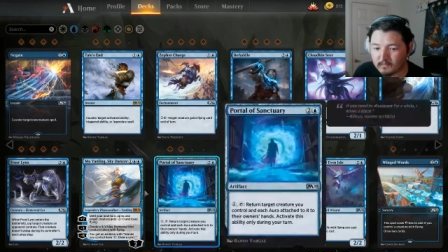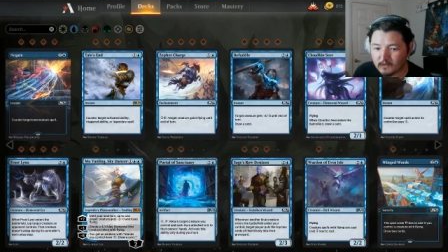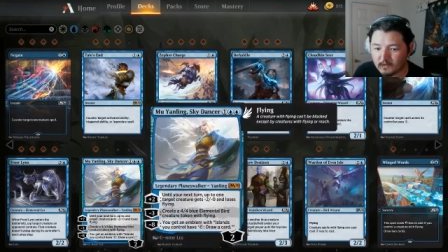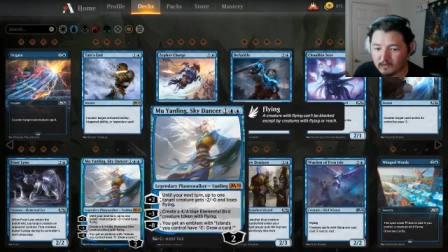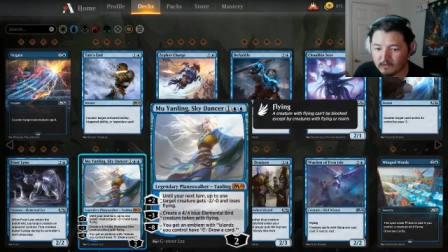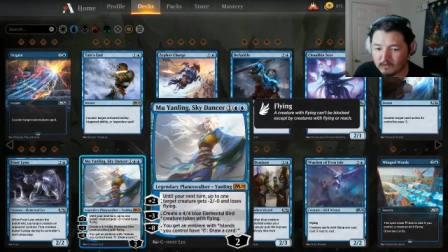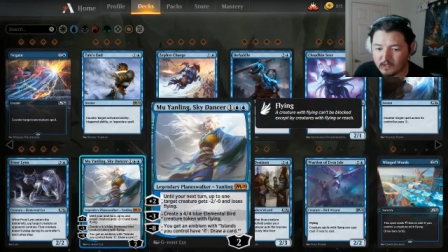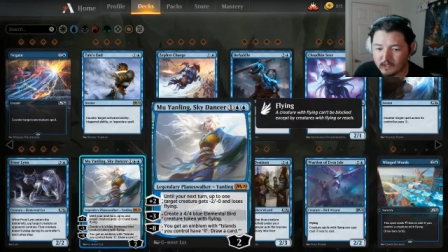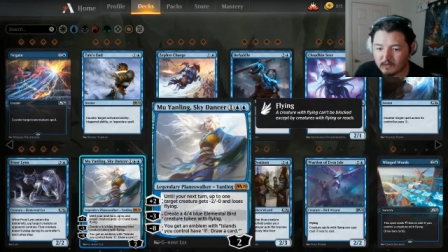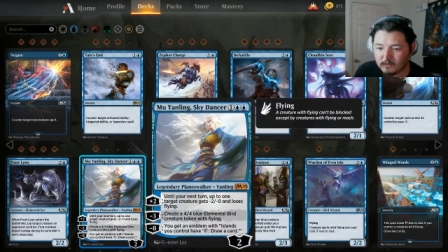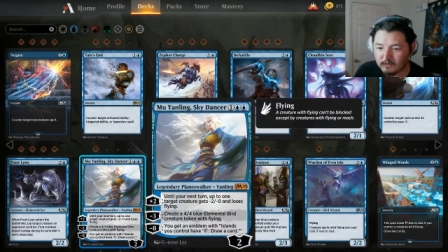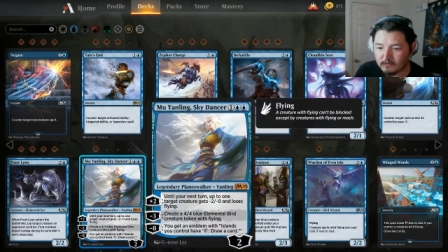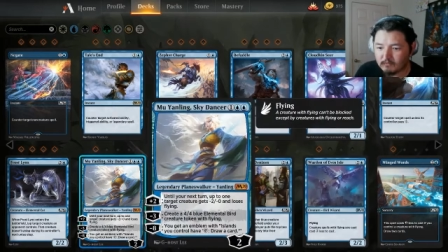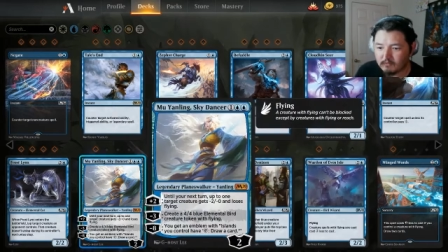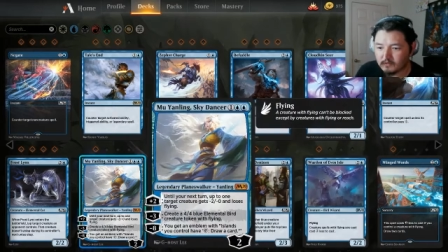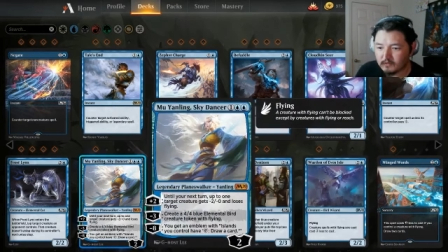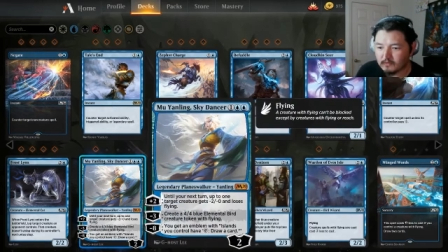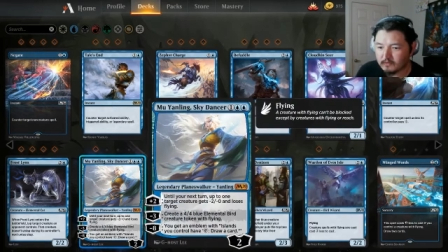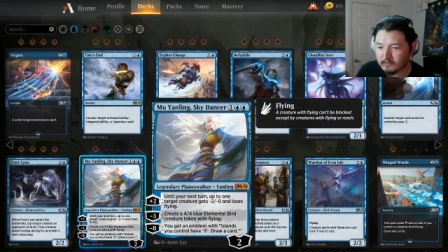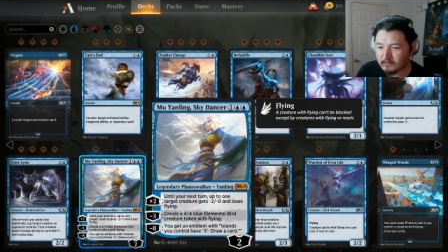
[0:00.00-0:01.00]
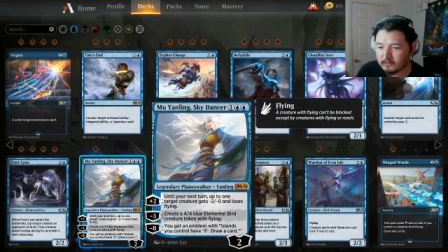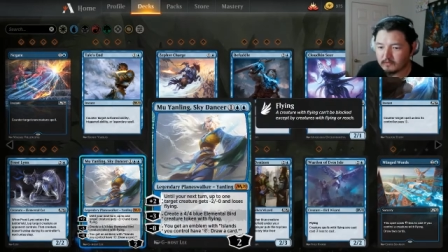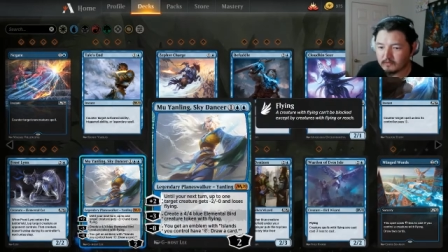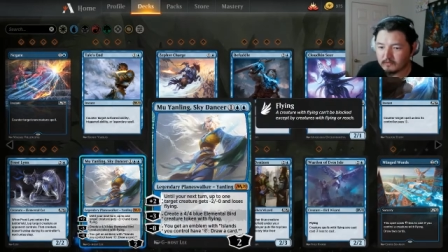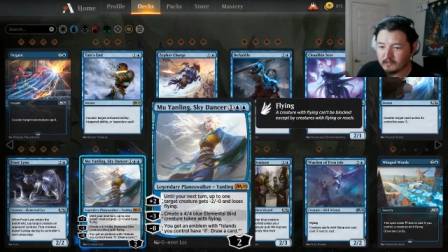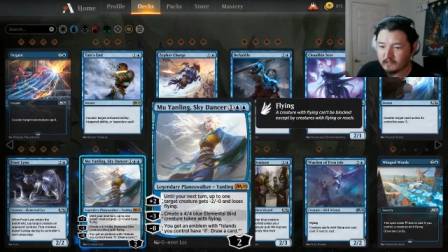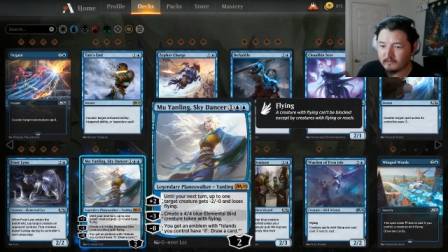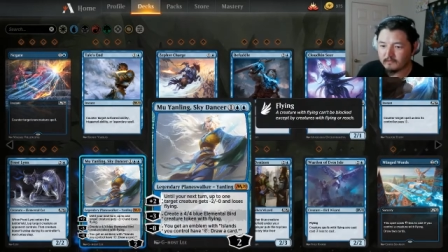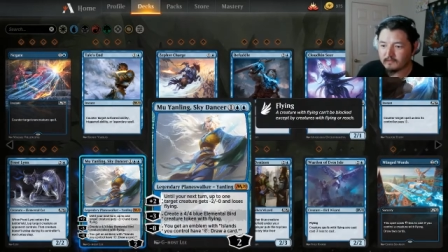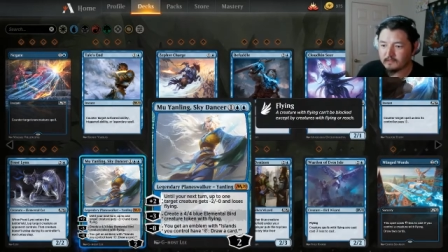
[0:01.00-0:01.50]
We got a new blue one.
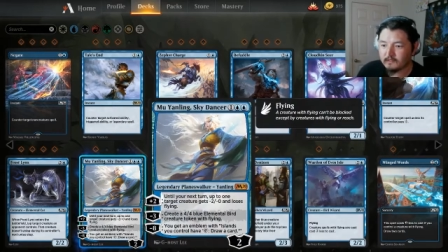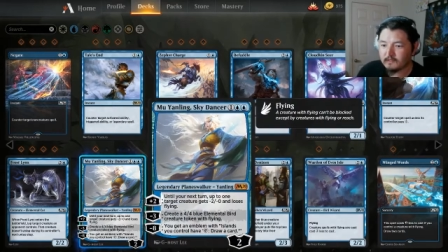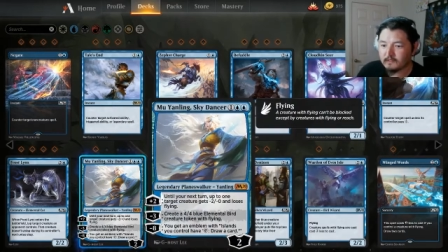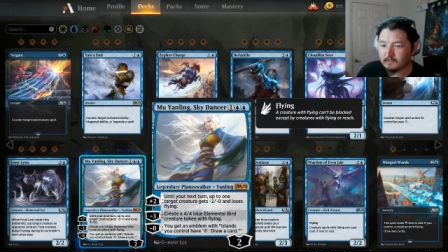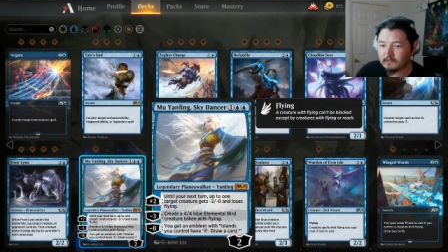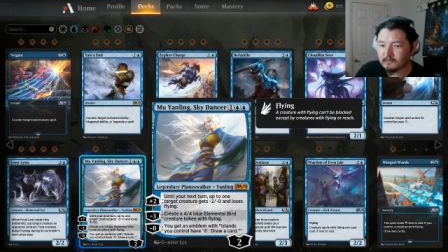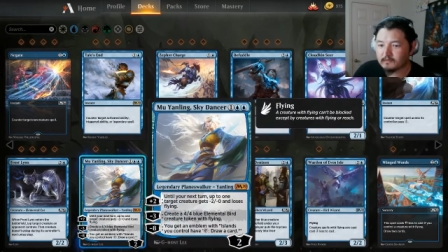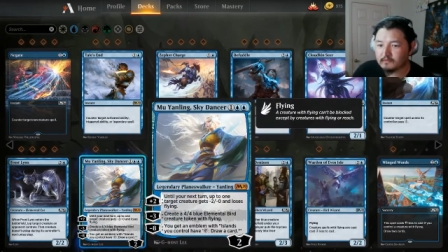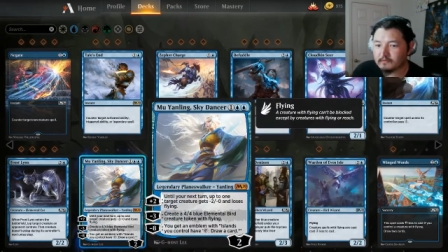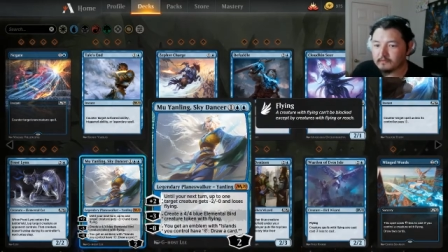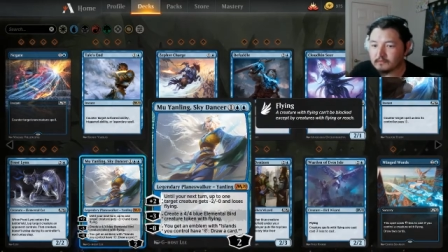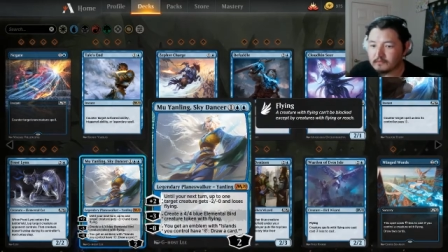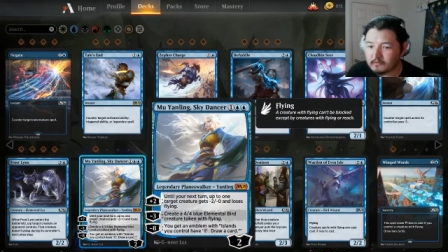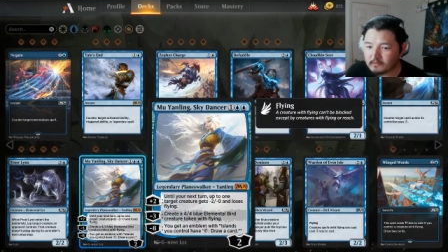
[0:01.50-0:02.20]
I haven't seen this one.